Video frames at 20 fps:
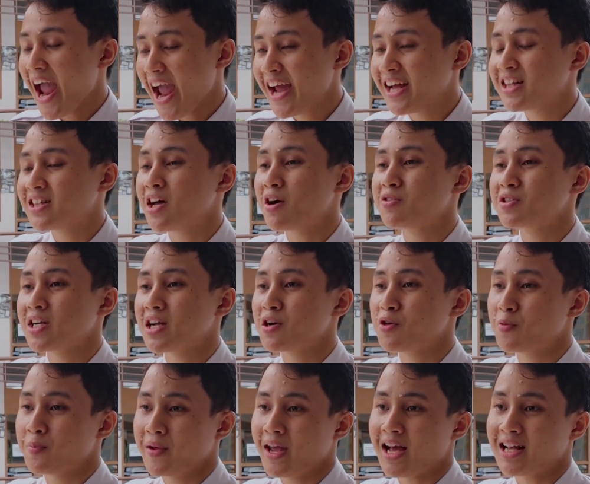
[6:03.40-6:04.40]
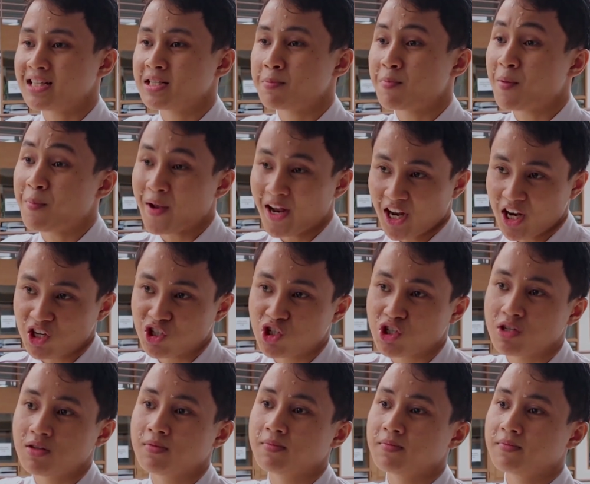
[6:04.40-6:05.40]
8,000 rupiahs per
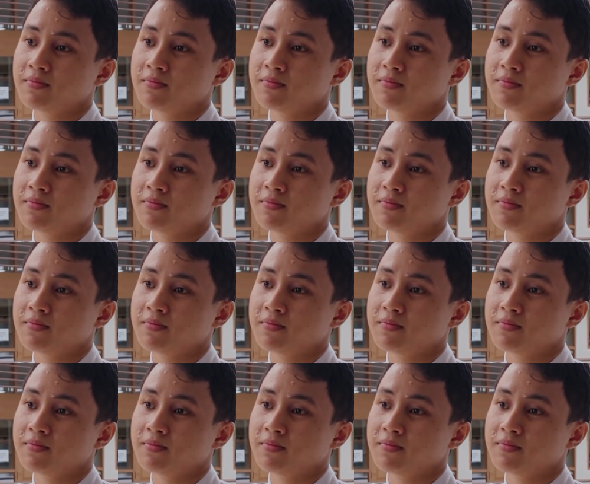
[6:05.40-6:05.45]
package.